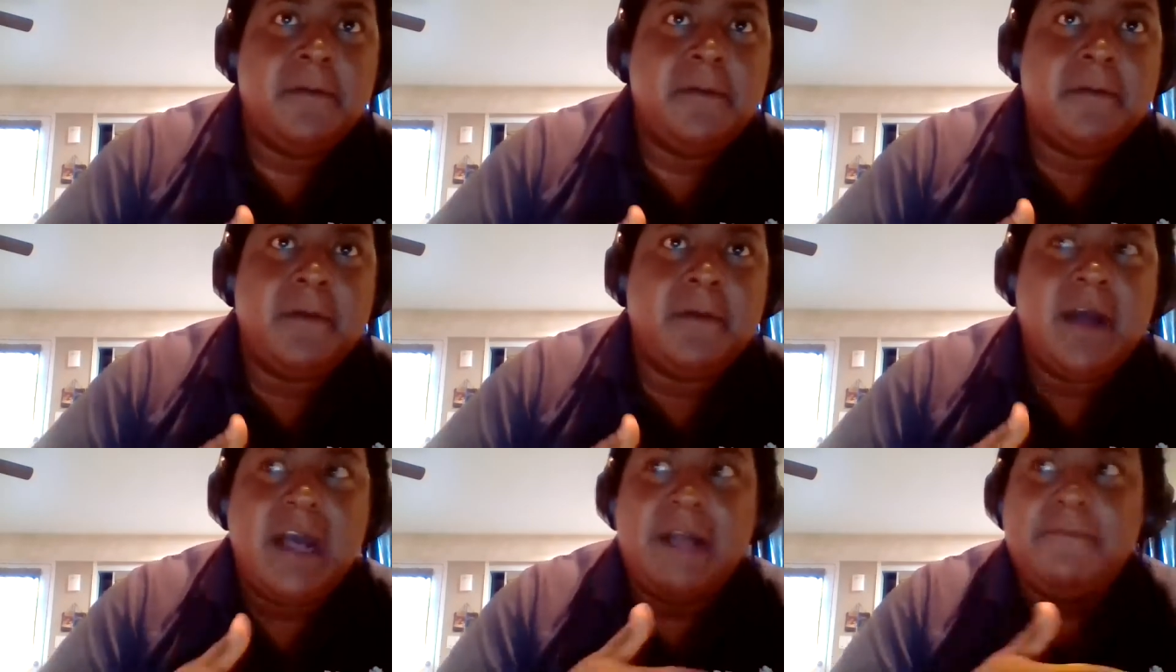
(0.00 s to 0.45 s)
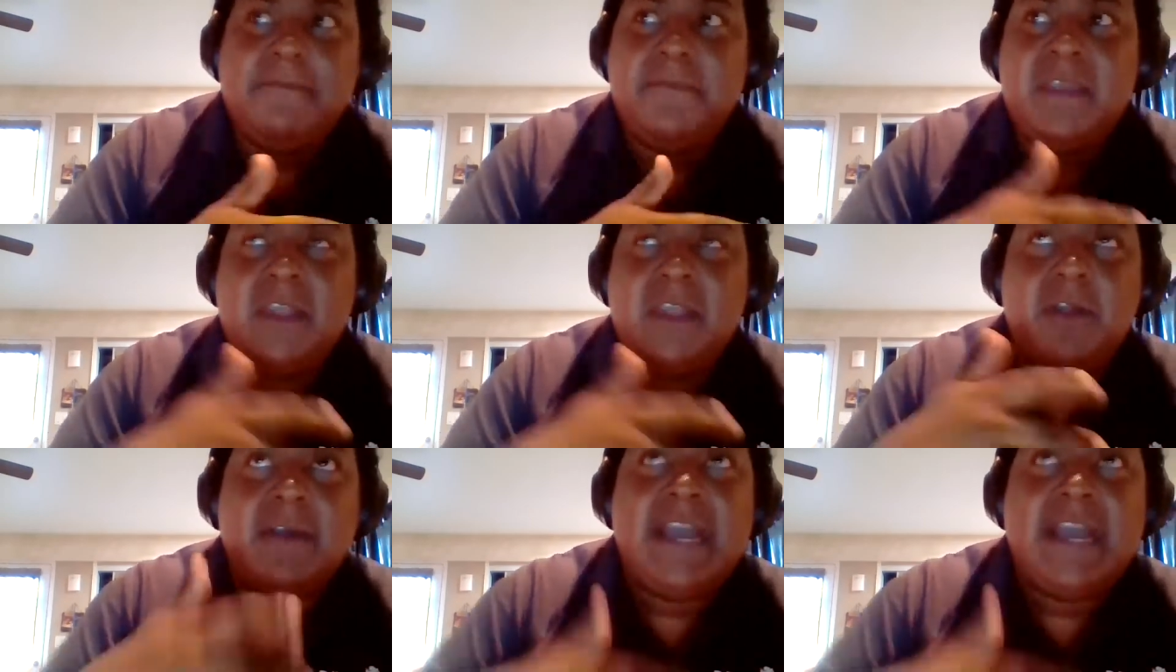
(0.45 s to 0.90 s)

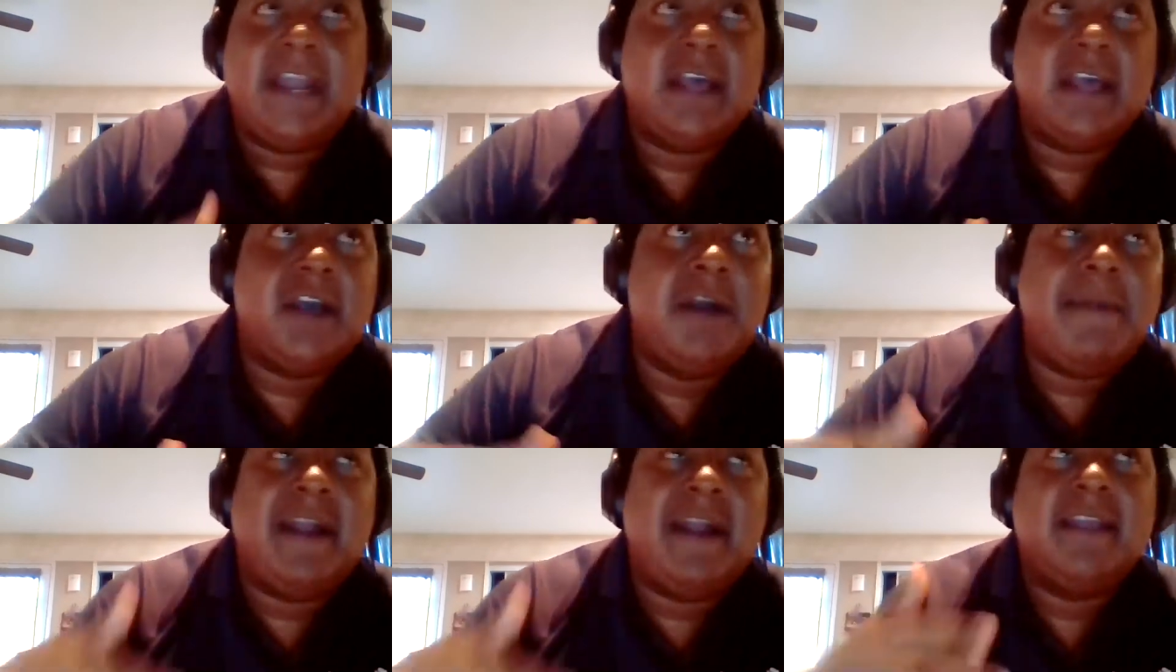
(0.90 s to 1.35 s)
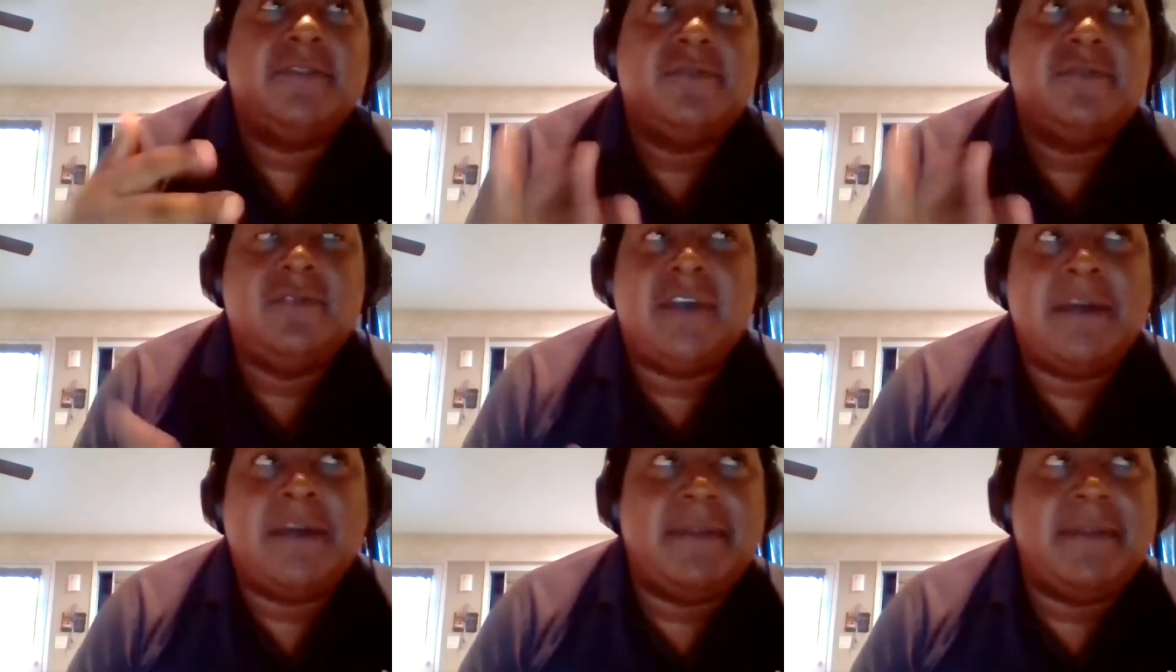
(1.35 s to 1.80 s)
kind of come
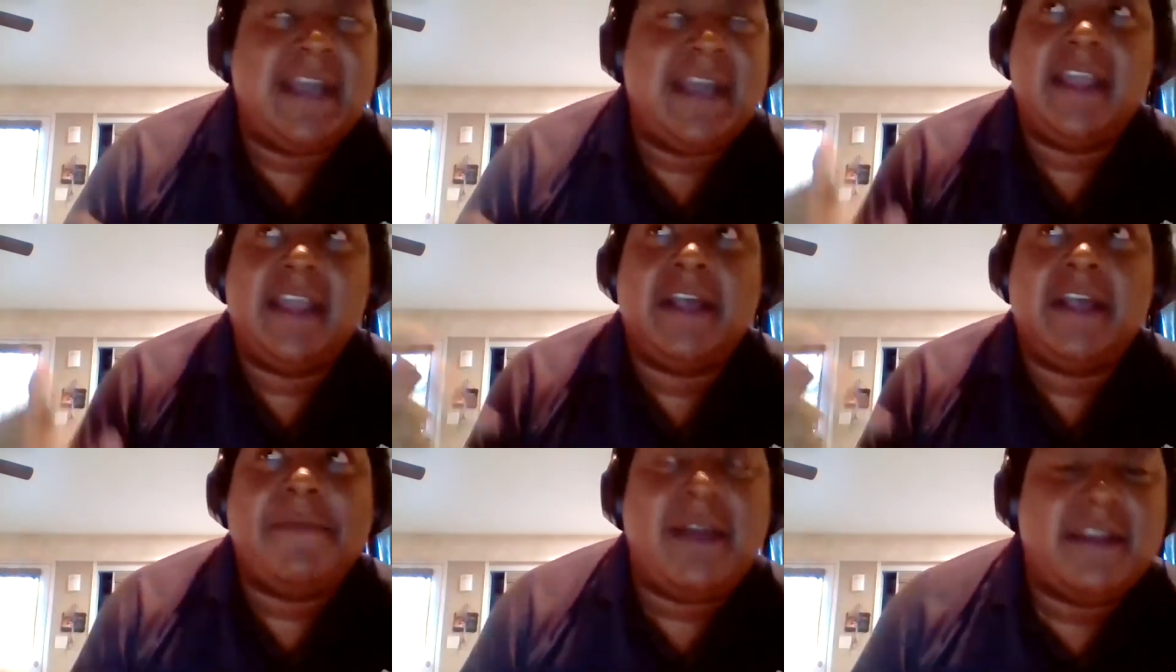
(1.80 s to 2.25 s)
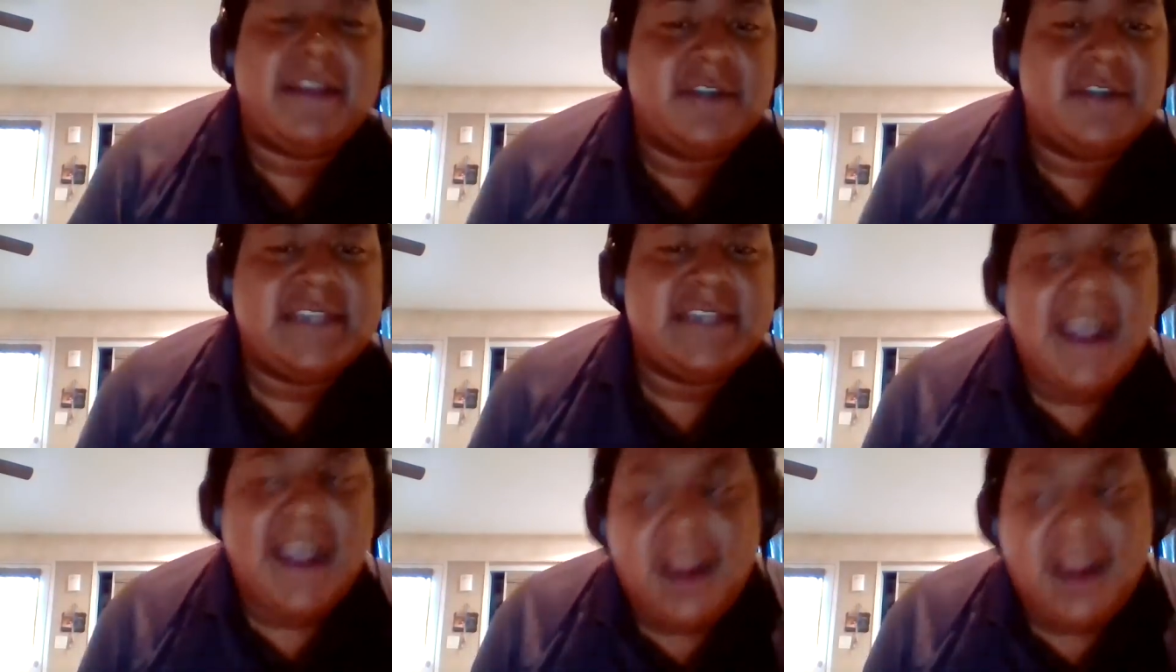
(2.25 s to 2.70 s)
out of
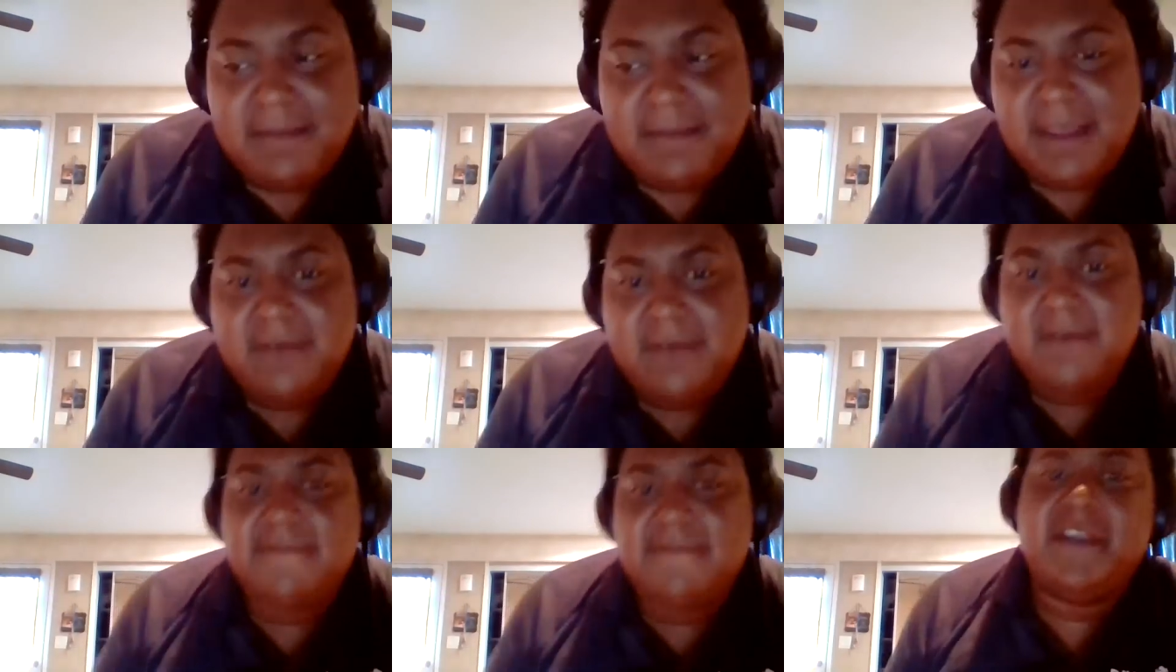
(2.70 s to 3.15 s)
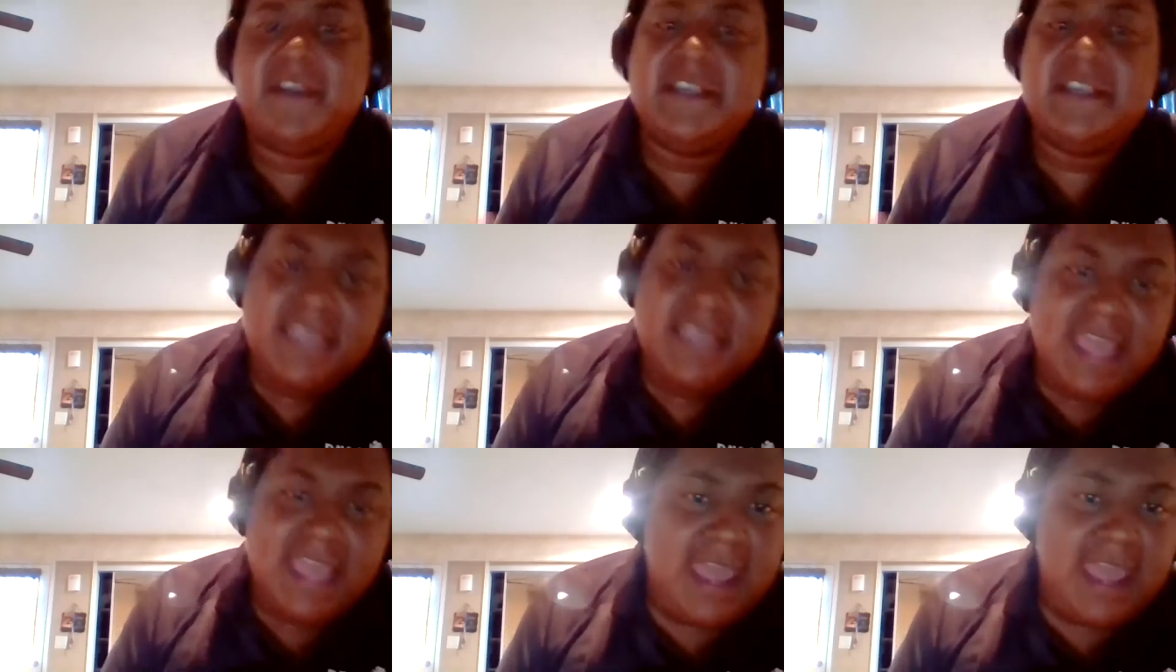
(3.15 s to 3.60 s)
retirement when
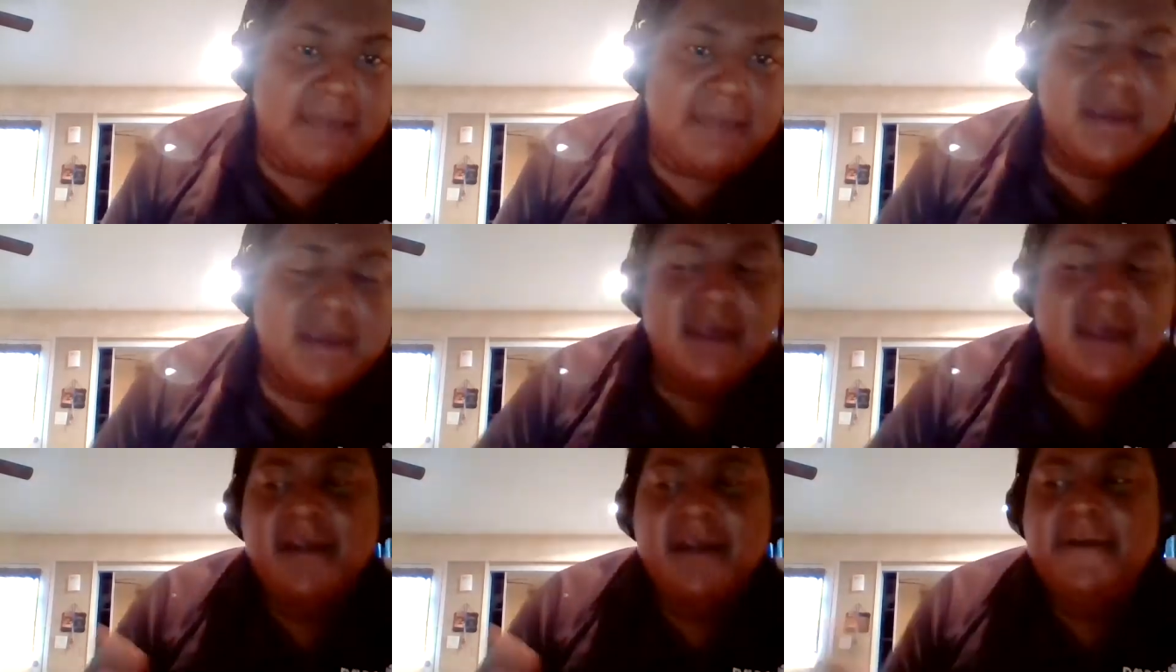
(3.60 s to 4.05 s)
Frieza came.